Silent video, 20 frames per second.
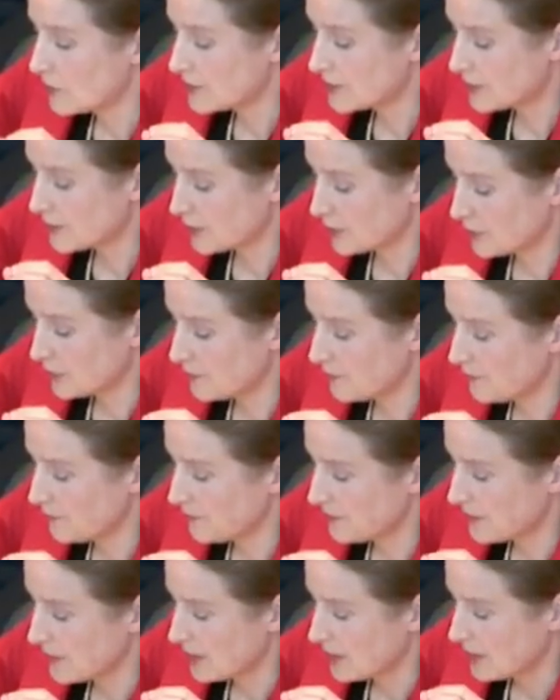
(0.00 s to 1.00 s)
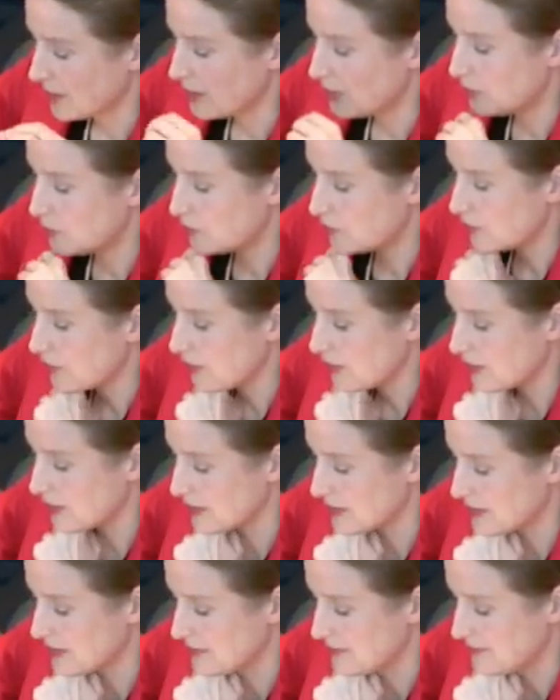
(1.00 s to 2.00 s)
also, you've
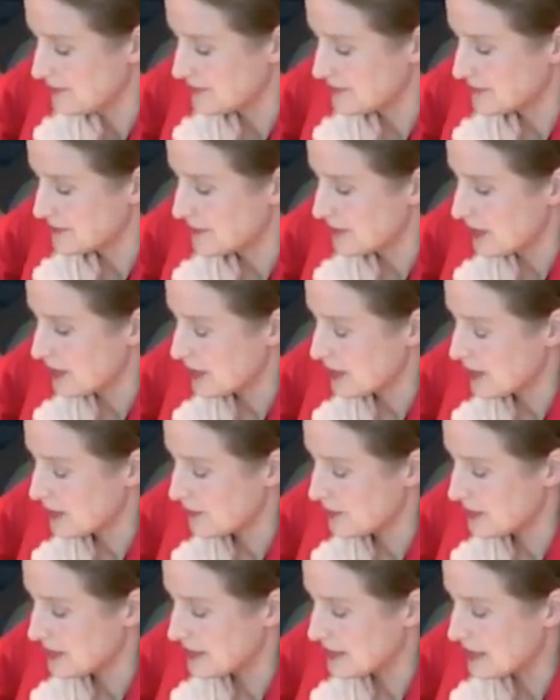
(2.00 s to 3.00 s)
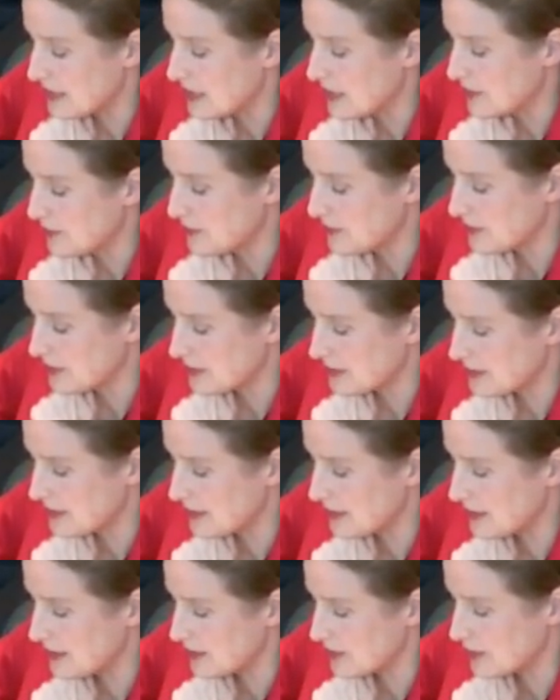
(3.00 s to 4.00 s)
heard Mr. Happ
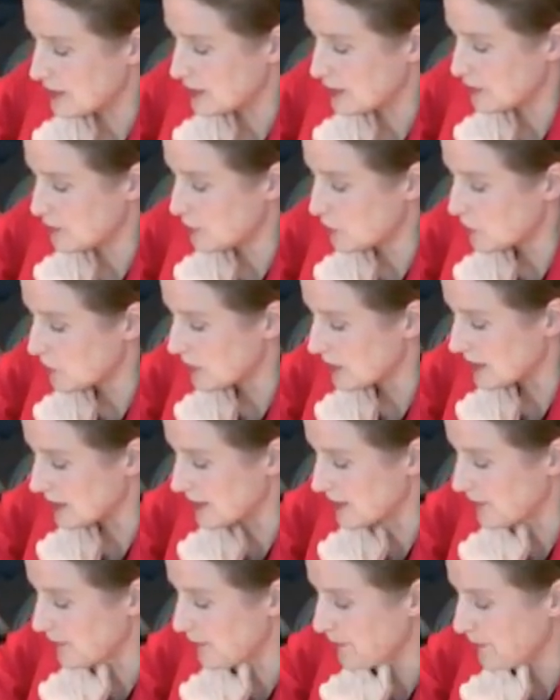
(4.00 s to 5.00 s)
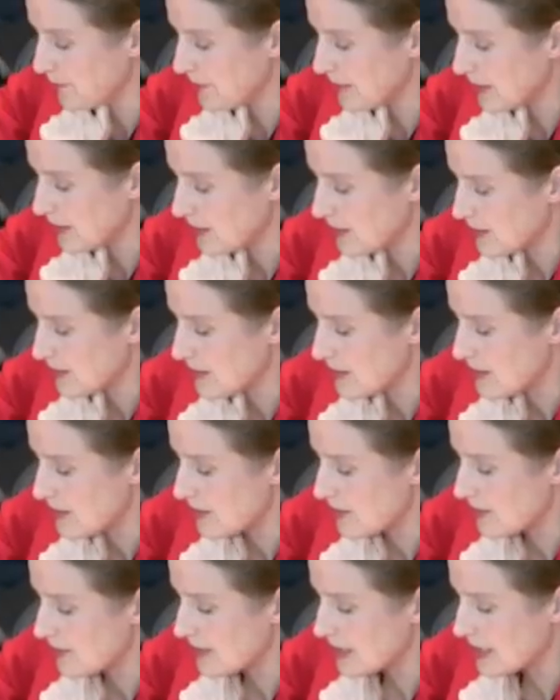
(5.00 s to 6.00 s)
say this morning
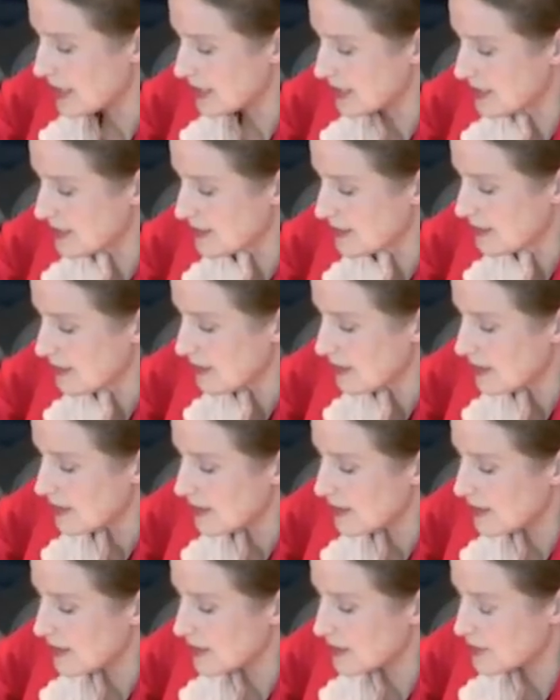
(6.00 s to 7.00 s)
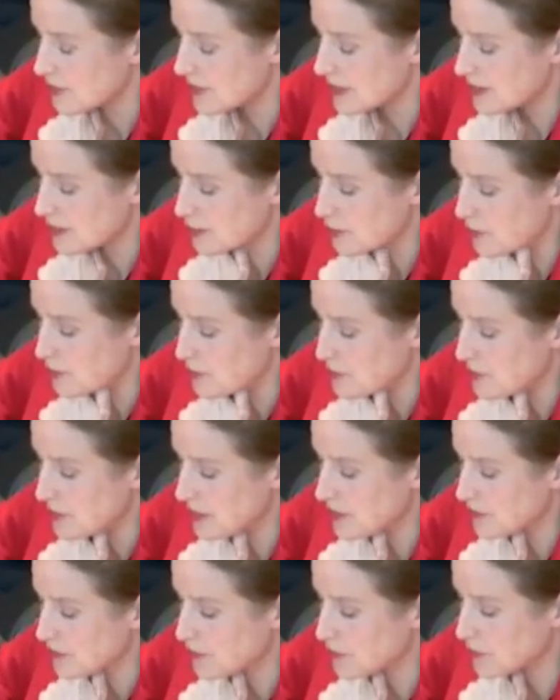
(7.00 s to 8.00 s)
that in transcript
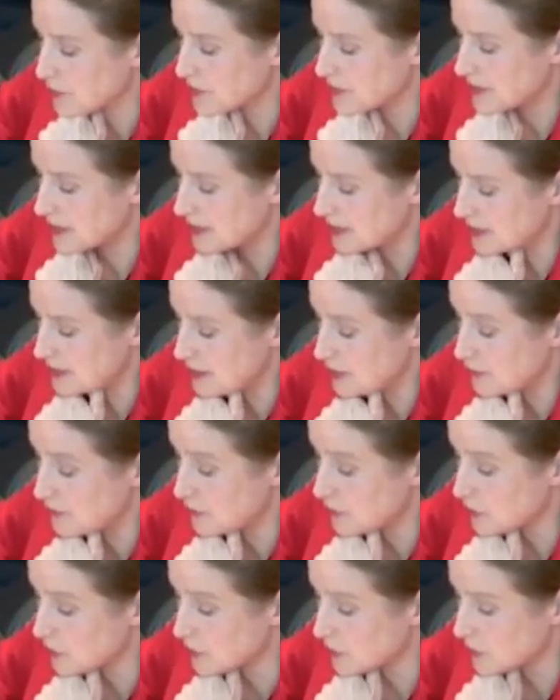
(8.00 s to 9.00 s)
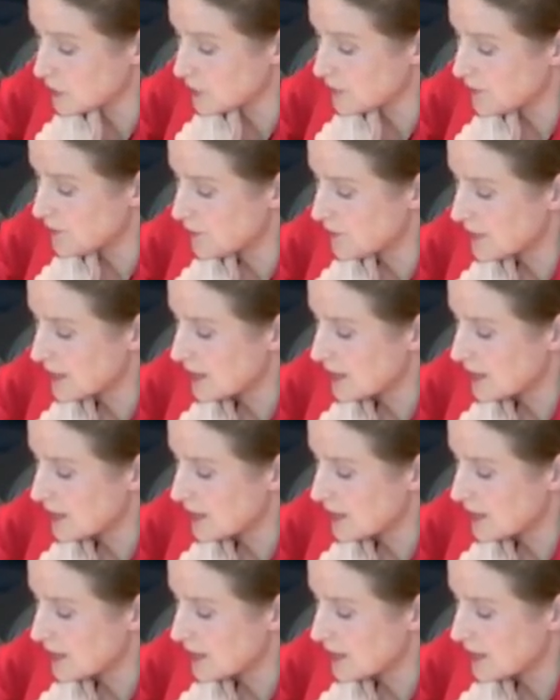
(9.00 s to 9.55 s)
2464,